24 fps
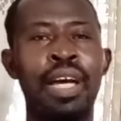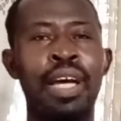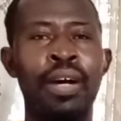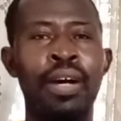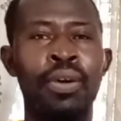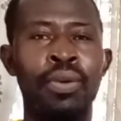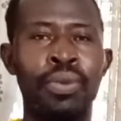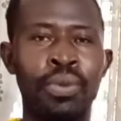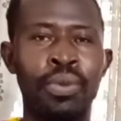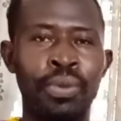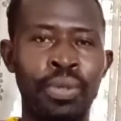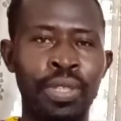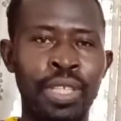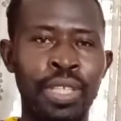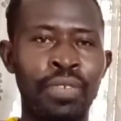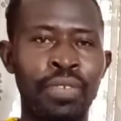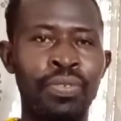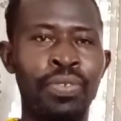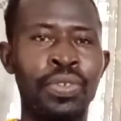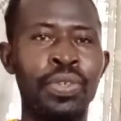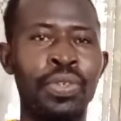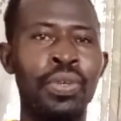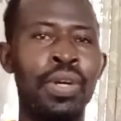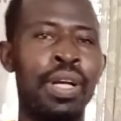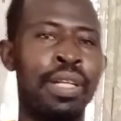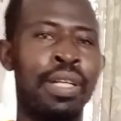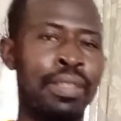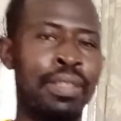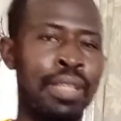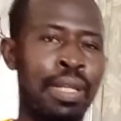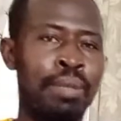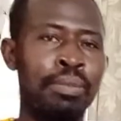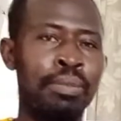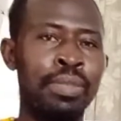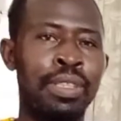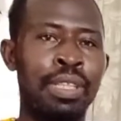I will give you a
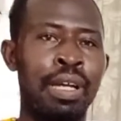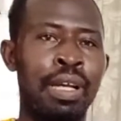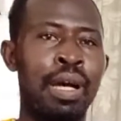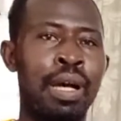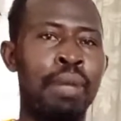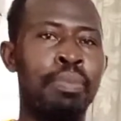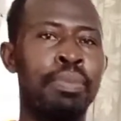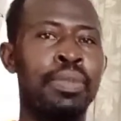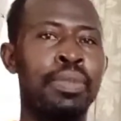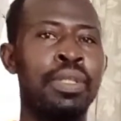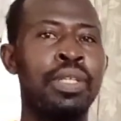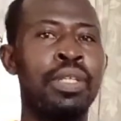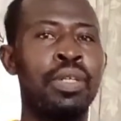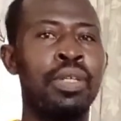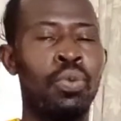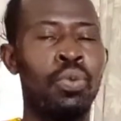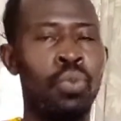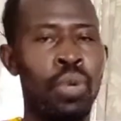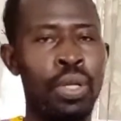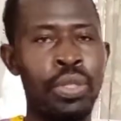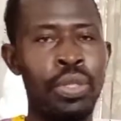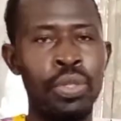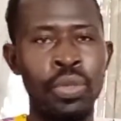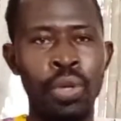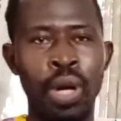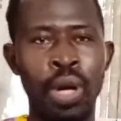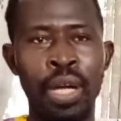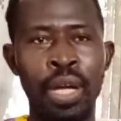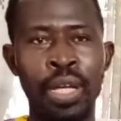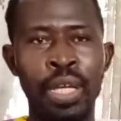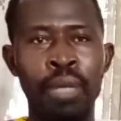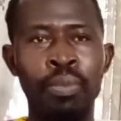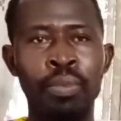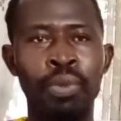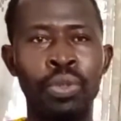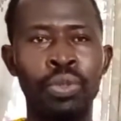thumbs up when you are
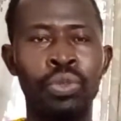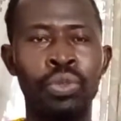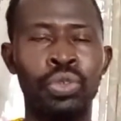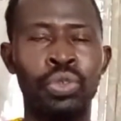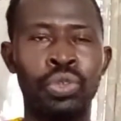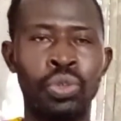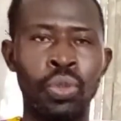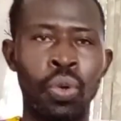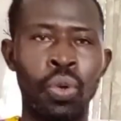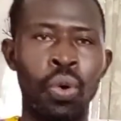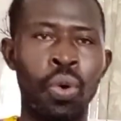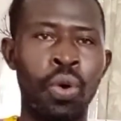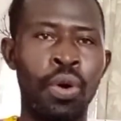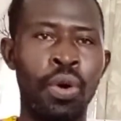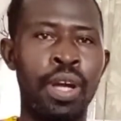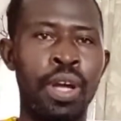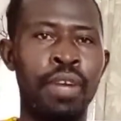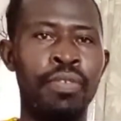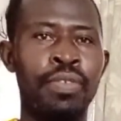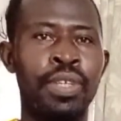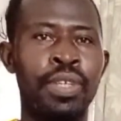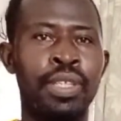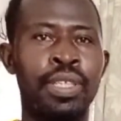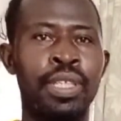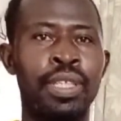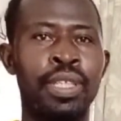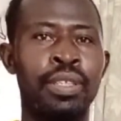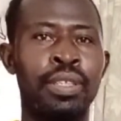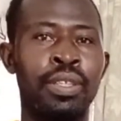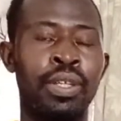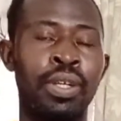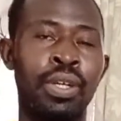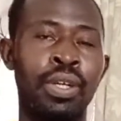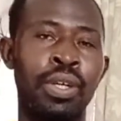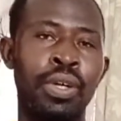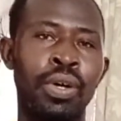able to score everything.
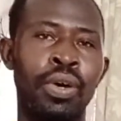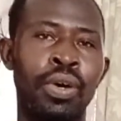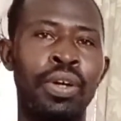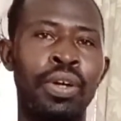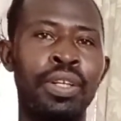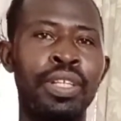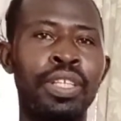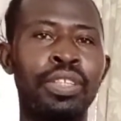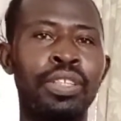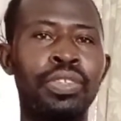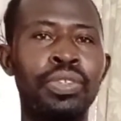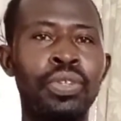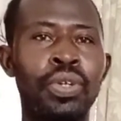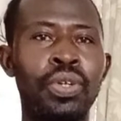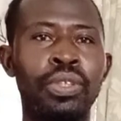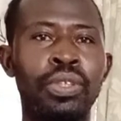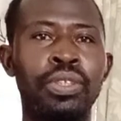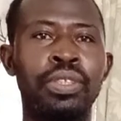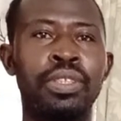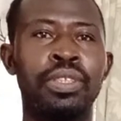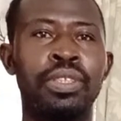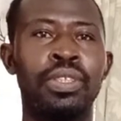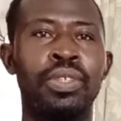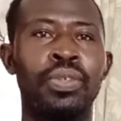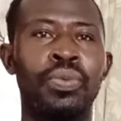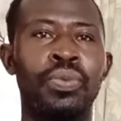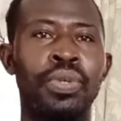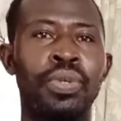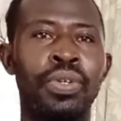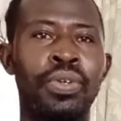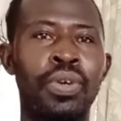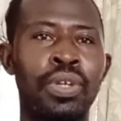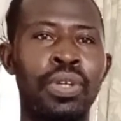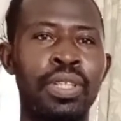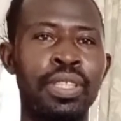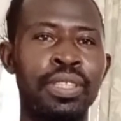On this note, we
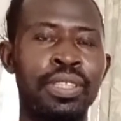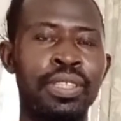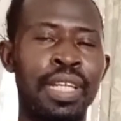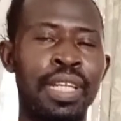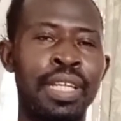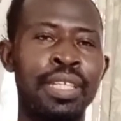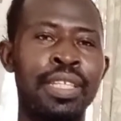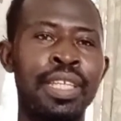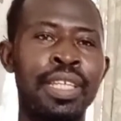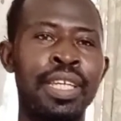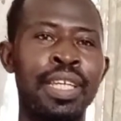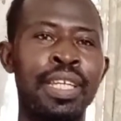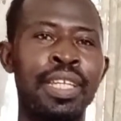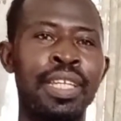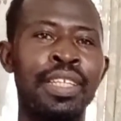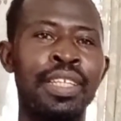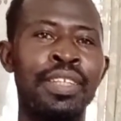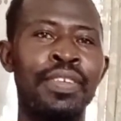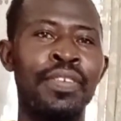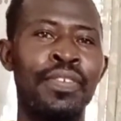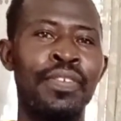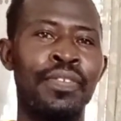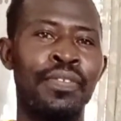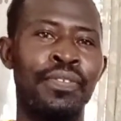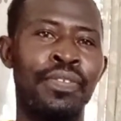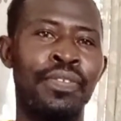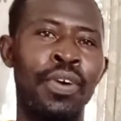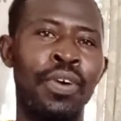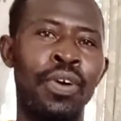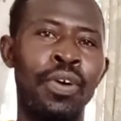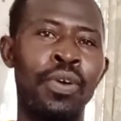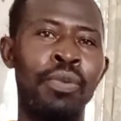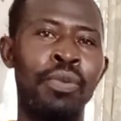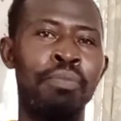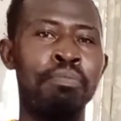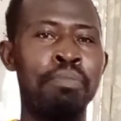call it a day
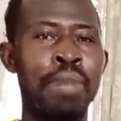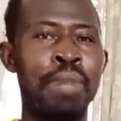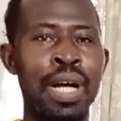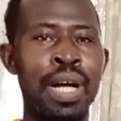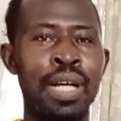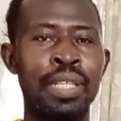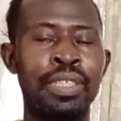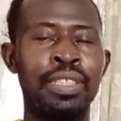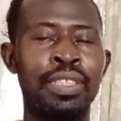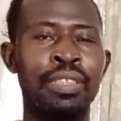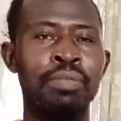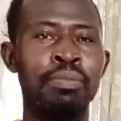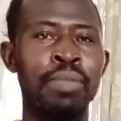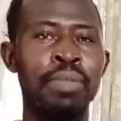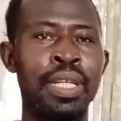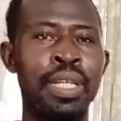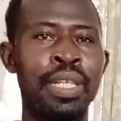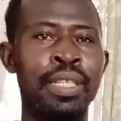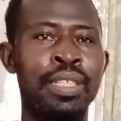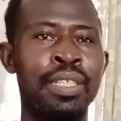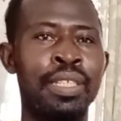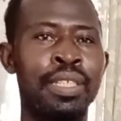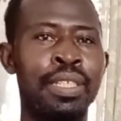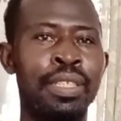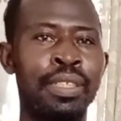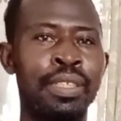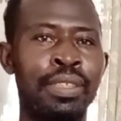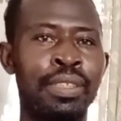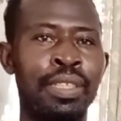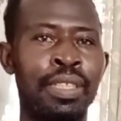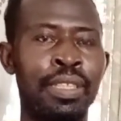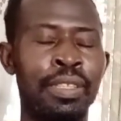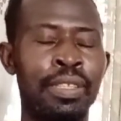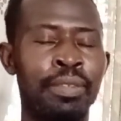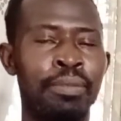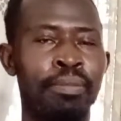for Maths Made
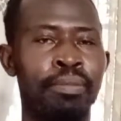Easy.